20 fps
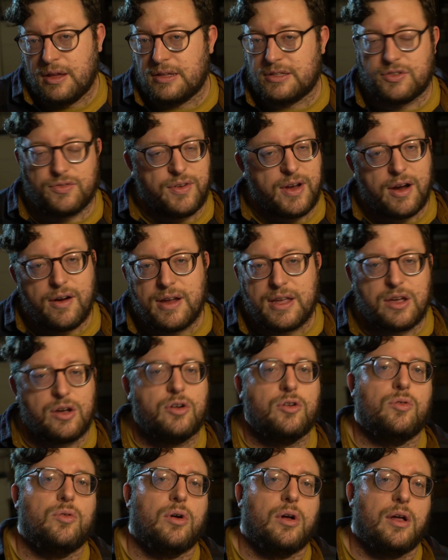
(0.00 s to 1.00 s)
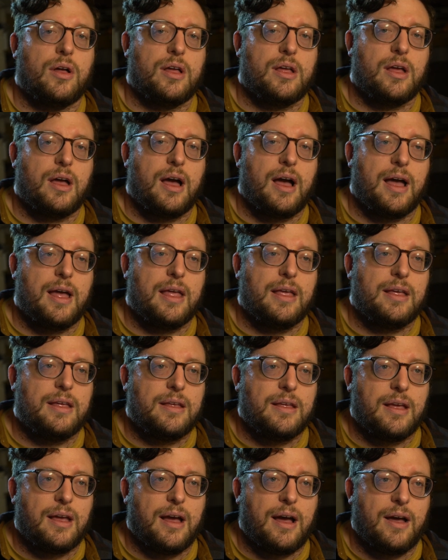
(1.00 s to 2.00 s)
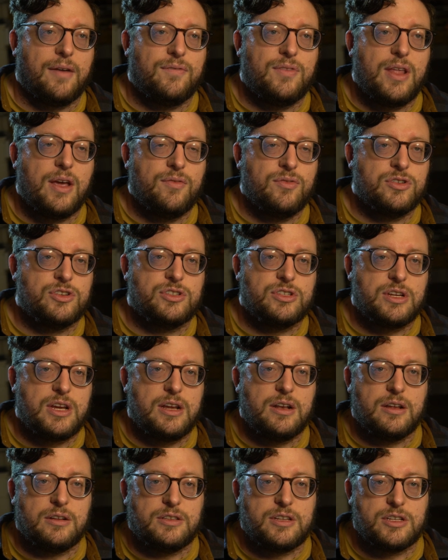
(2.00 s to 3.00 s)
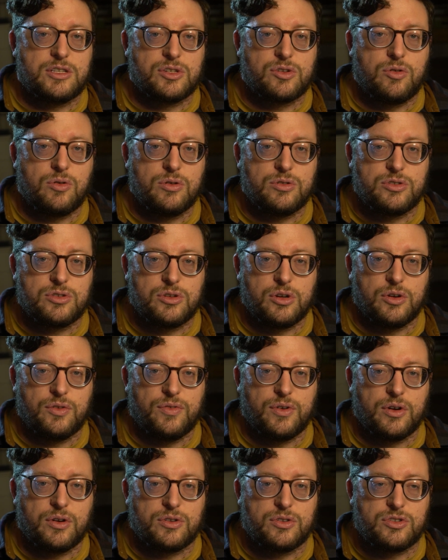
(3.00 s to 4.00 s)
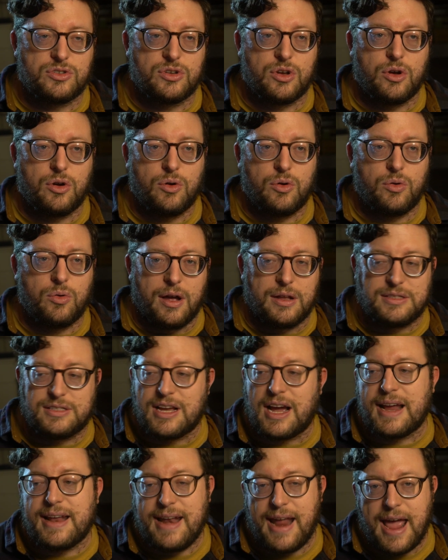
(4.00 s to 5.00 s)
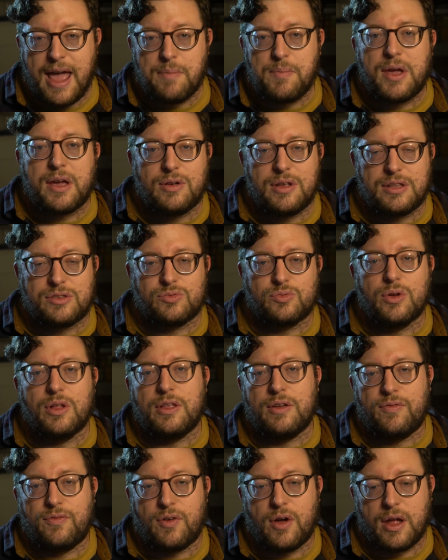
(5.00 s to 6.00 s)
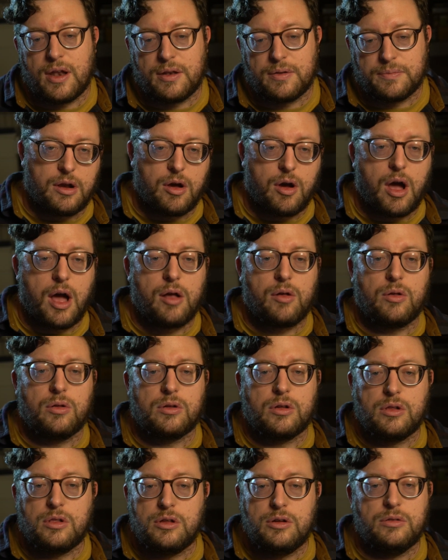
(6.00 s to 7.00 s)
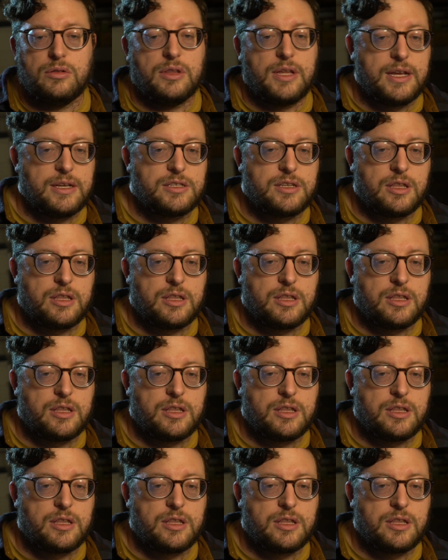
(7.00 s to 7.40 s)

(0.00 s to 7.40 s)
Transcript: very cool. I've never seen a Discord server so dynamic. It's really fun. I'll include links in the